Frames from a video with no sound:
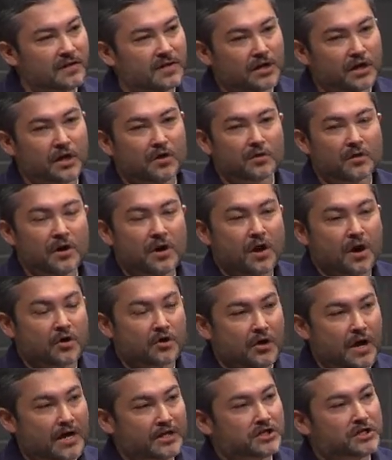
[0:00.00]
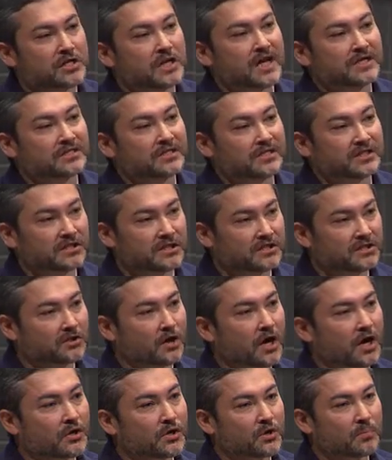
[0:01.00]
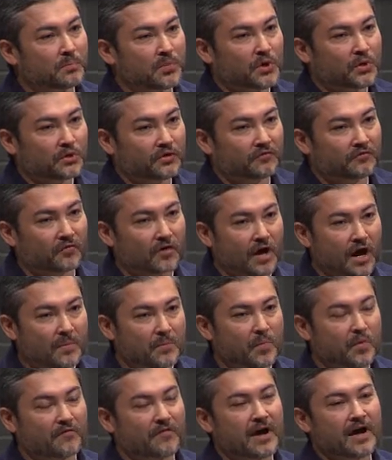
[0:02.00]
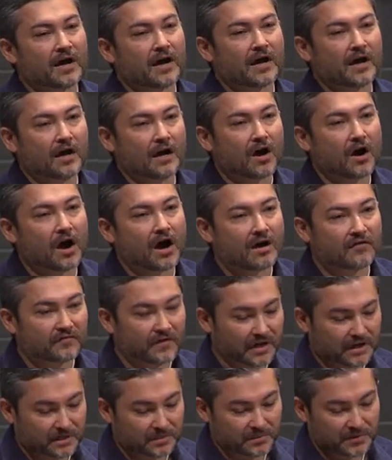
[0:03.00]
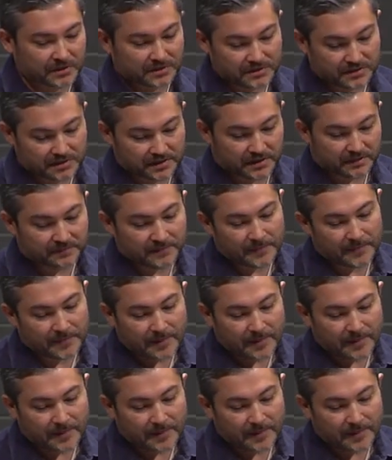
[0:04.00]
You actually have to design your build environment with high availability.